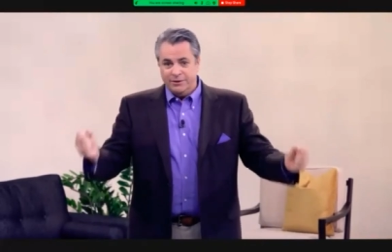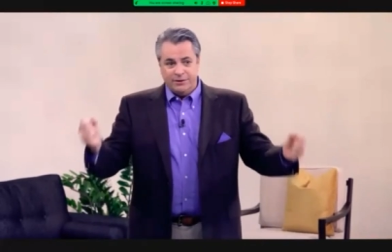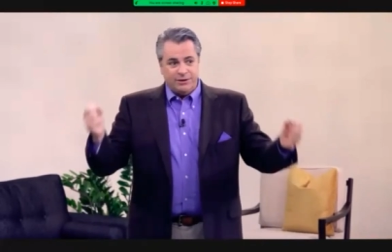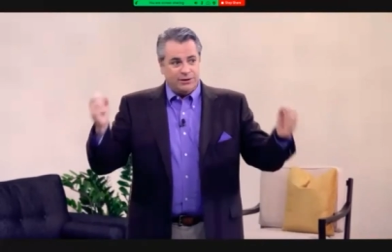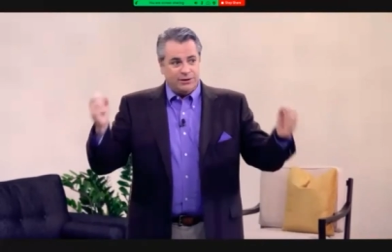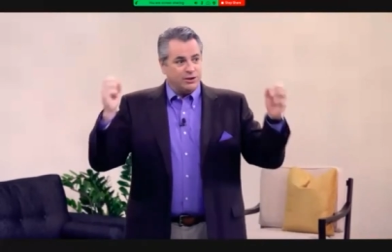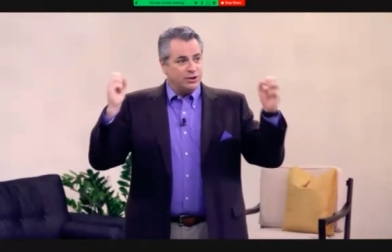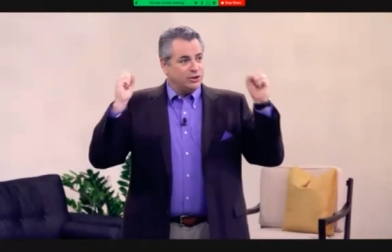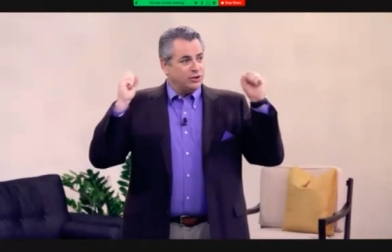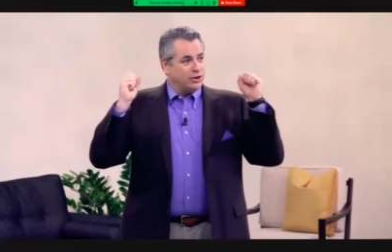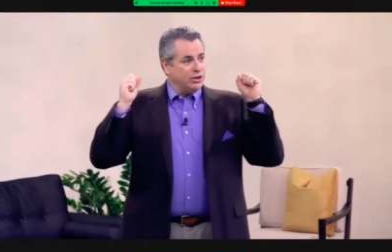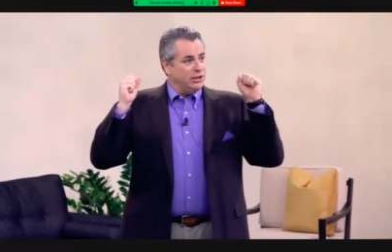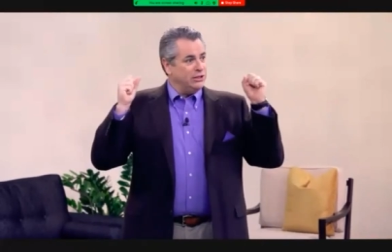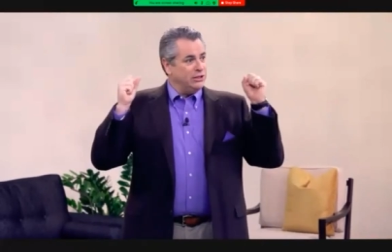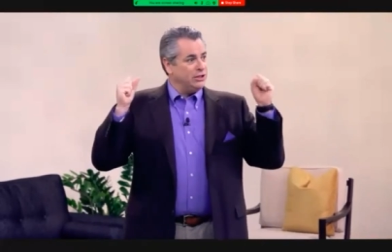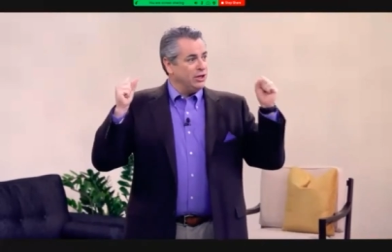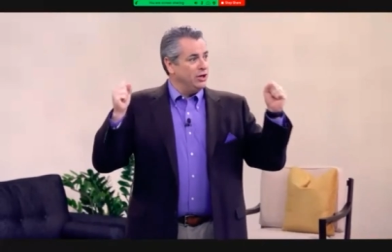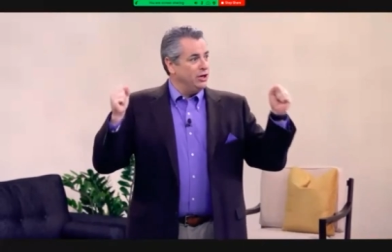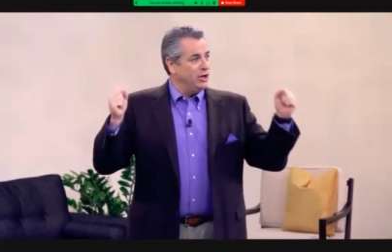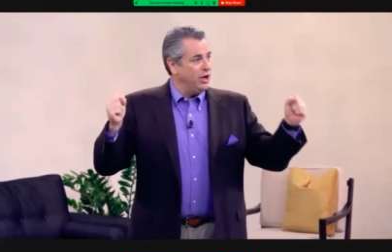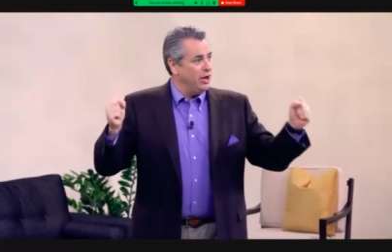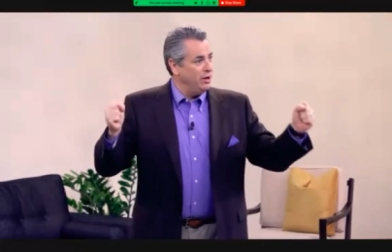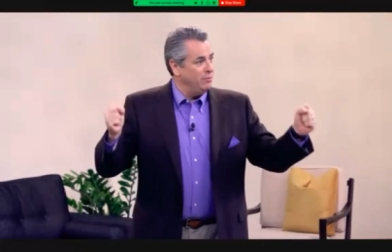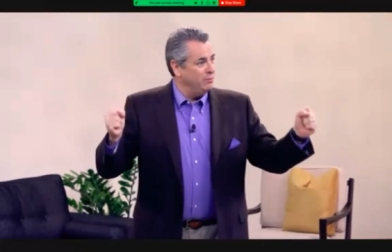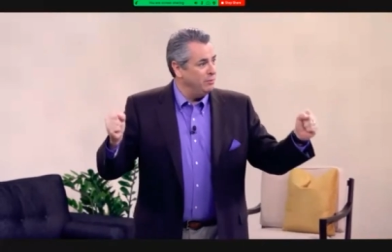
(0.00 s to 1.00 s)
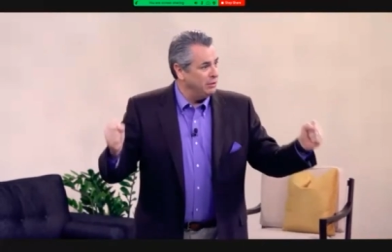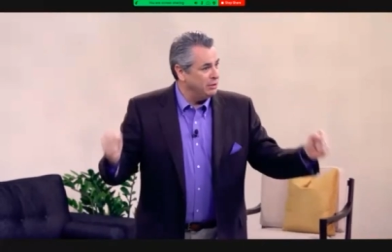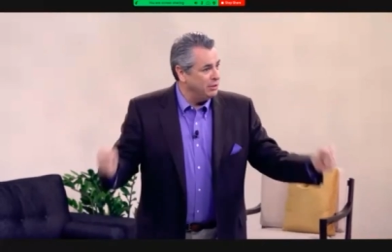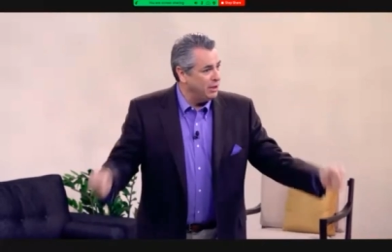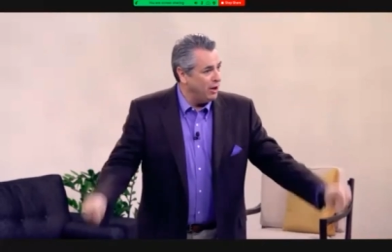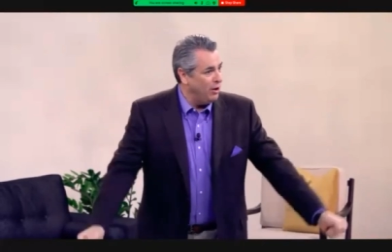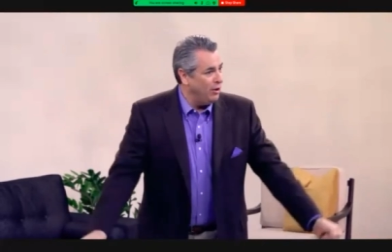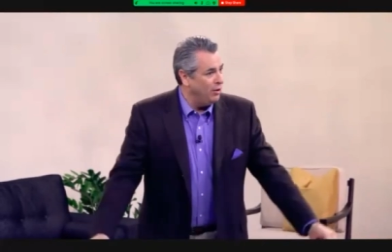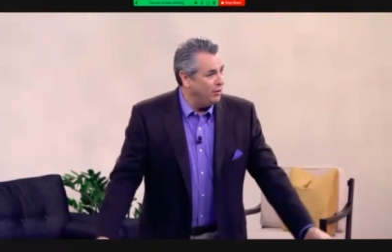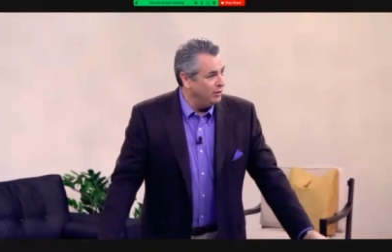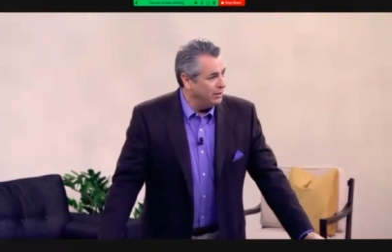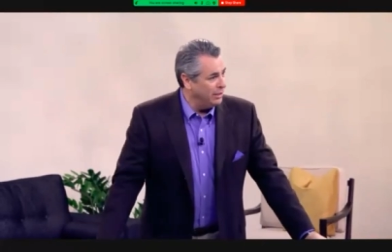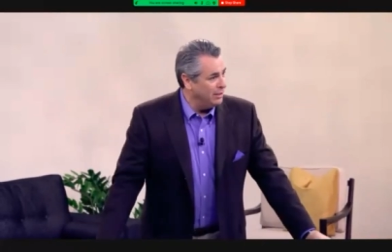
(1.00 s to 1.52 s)
The streets are lined with
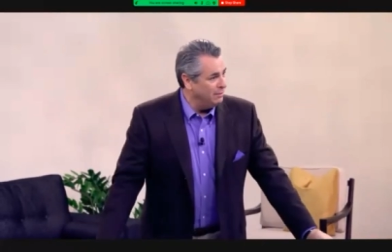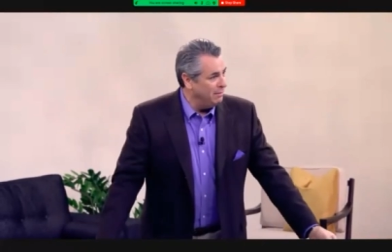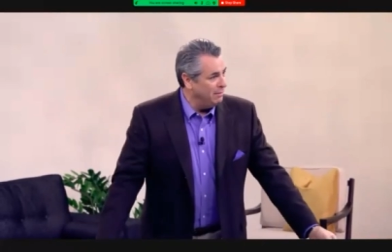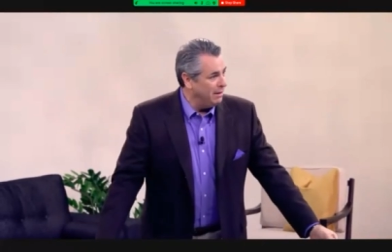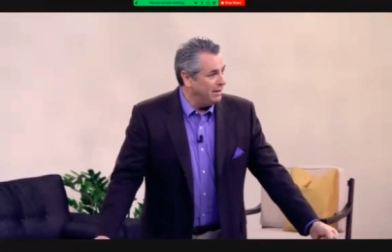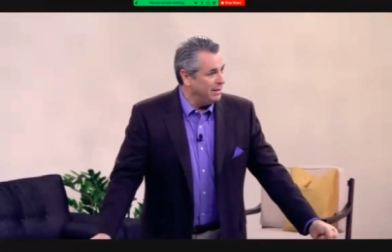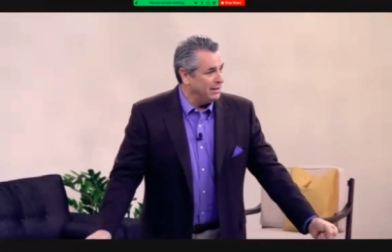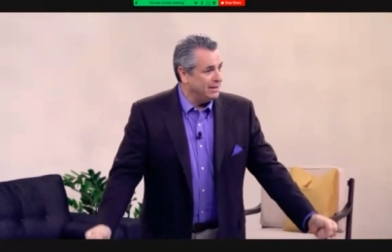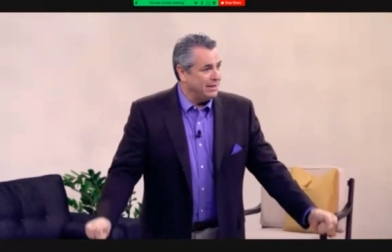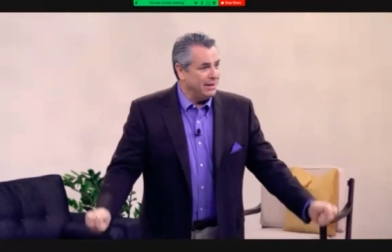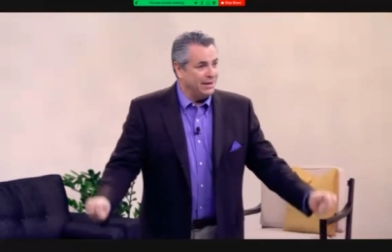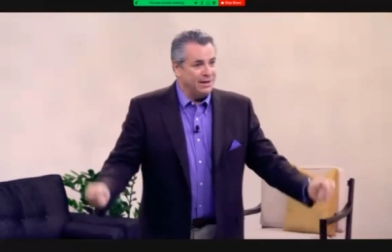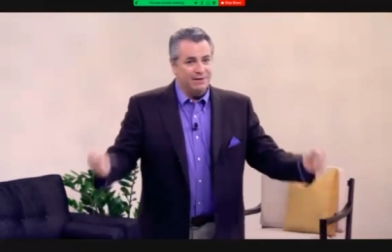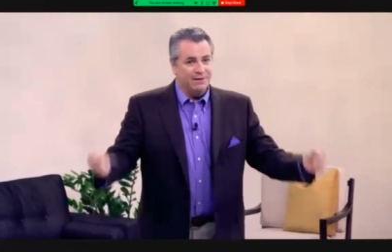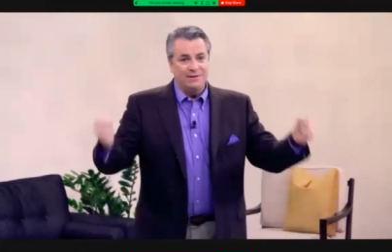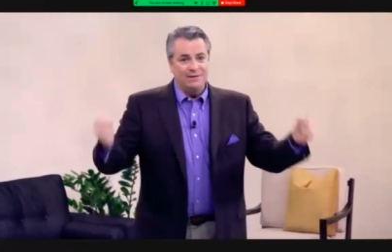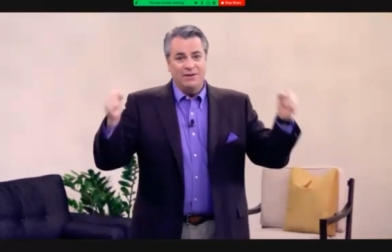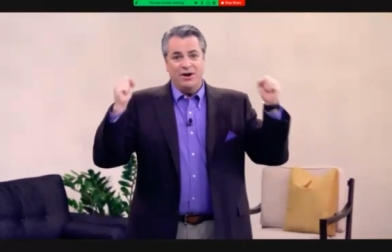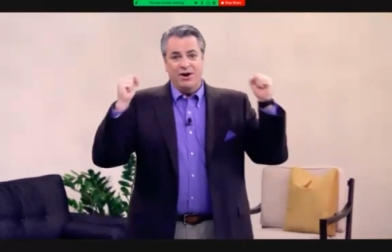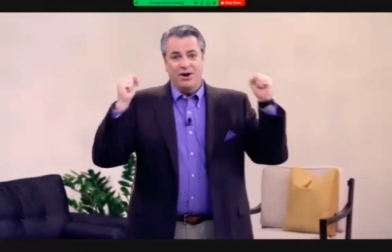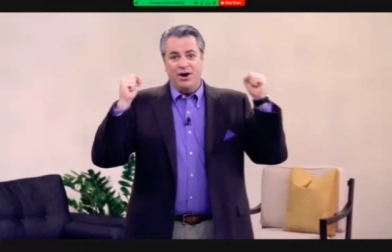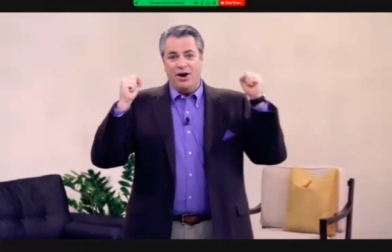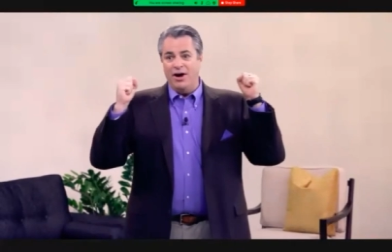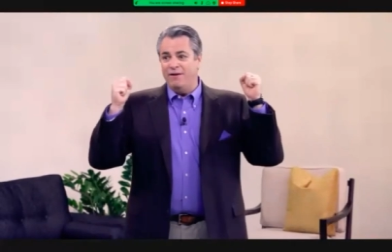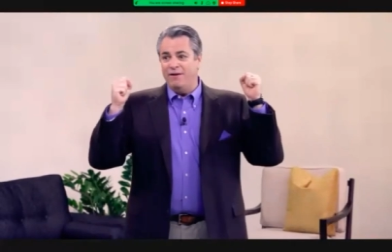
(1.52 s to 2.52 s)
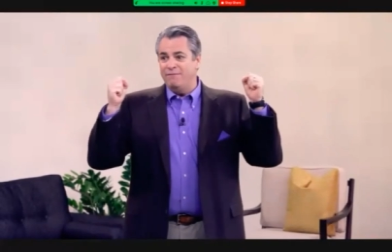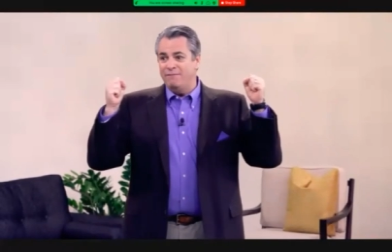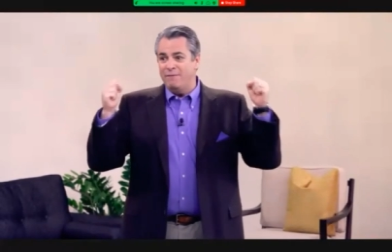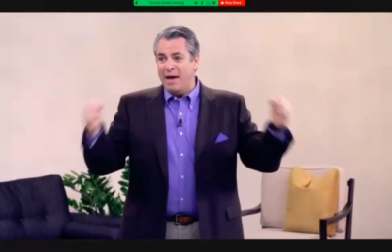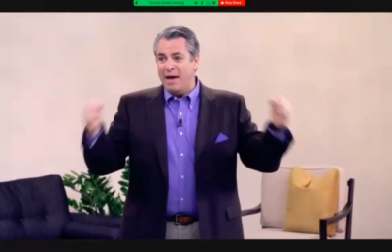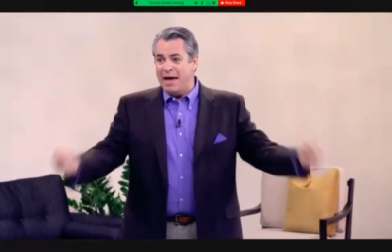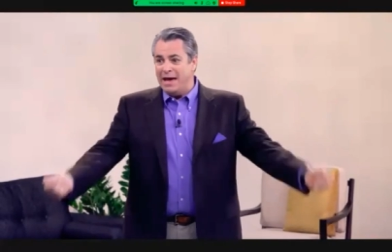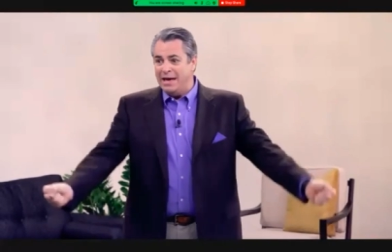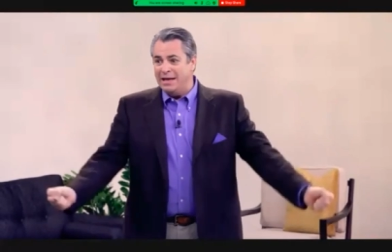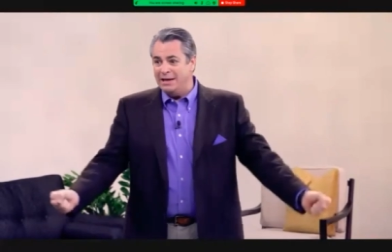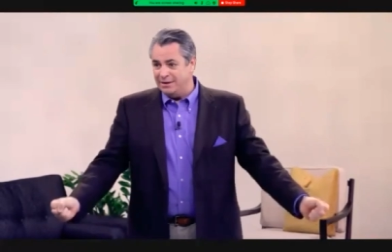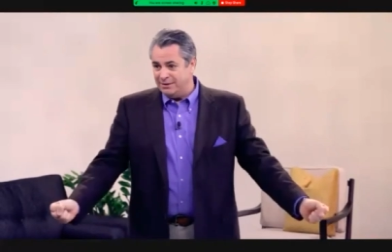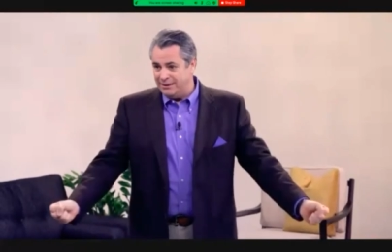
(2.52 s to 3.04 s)
gold in America. I've
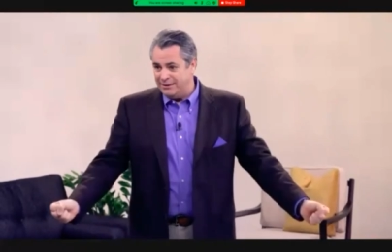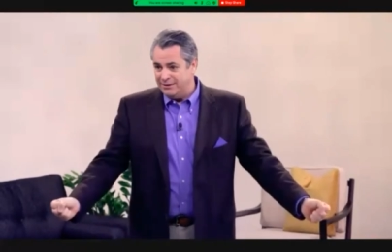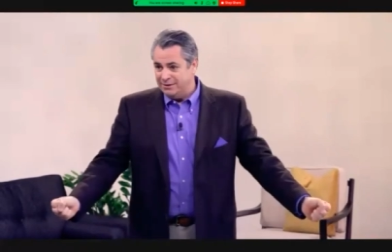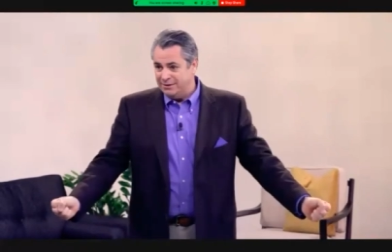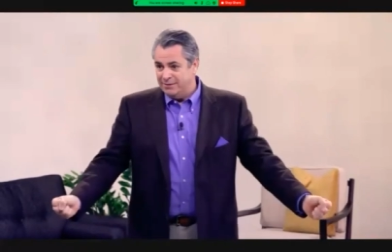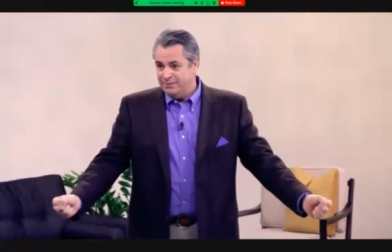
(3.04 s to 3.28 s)
made it.